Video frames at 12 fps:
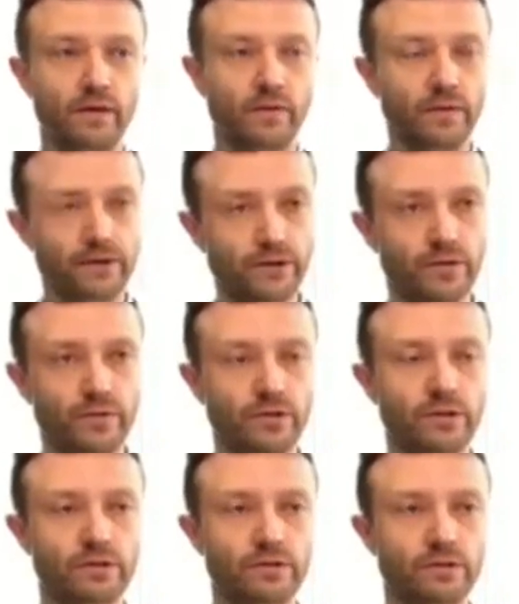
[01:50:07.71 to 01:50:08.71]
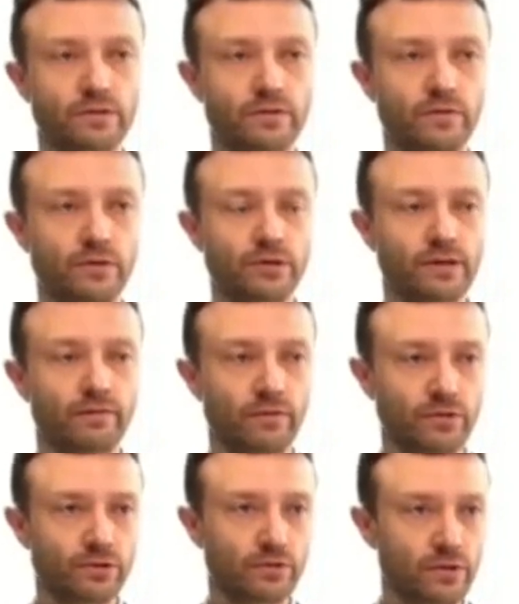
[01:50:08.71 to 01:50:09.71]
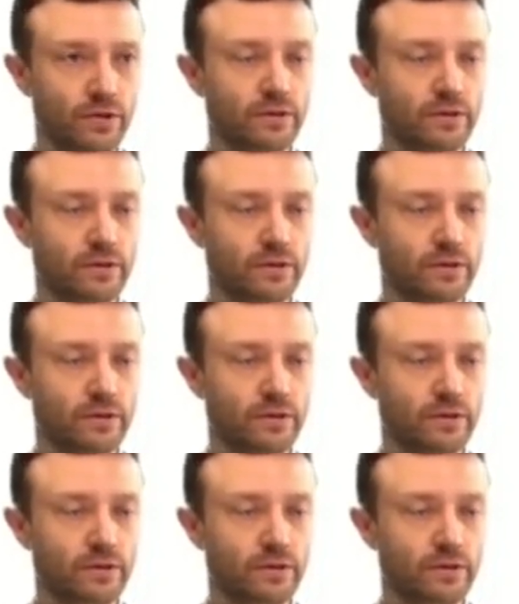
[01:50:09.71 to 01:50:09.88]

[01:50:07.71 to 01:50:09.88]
which is unfortunate,